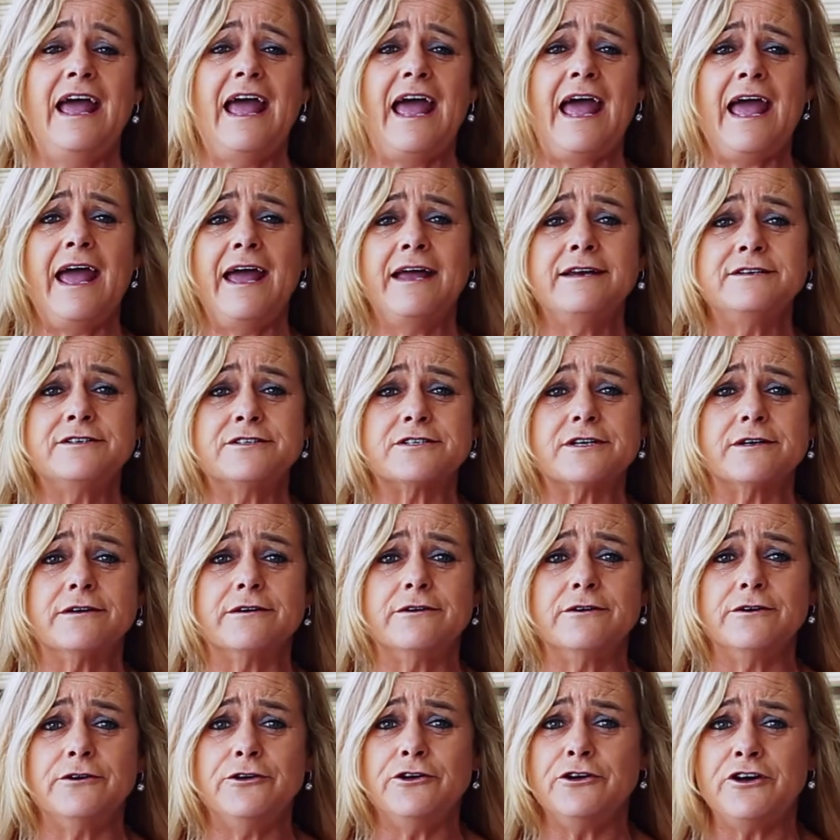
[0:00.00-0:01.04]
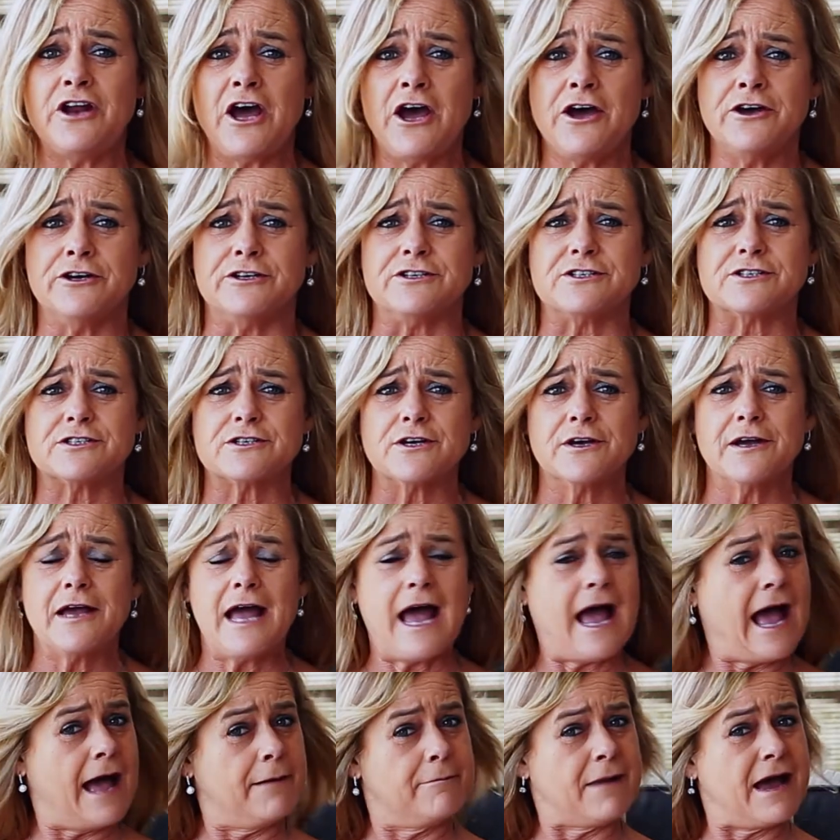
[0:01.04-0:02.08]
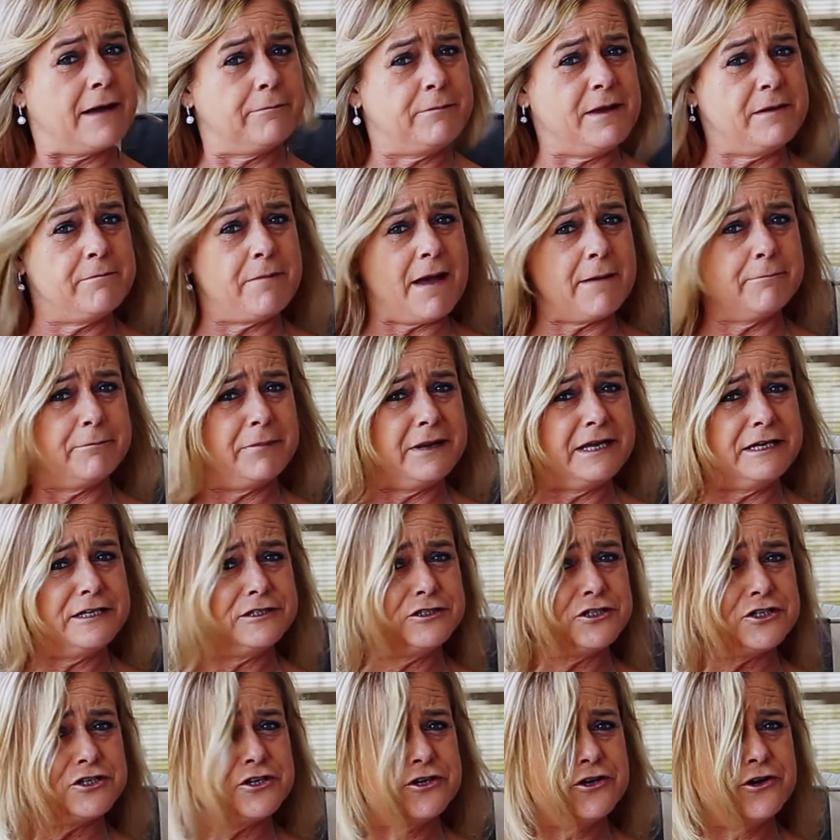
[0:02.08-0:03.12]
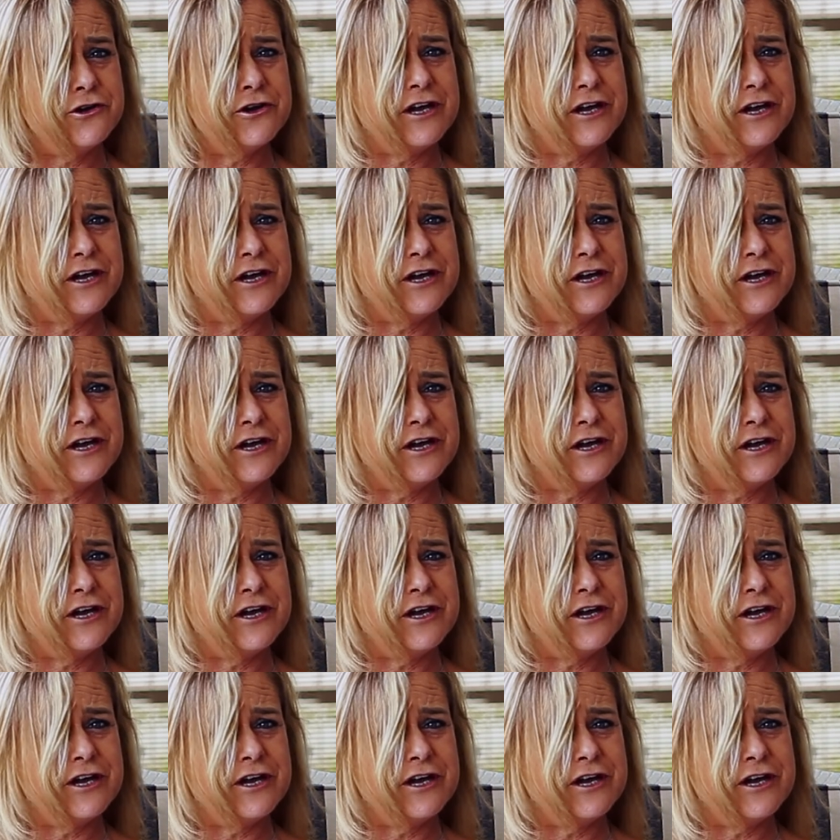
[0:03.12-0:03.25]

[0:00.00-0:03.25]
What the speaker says: and who knows, I might be bumping into you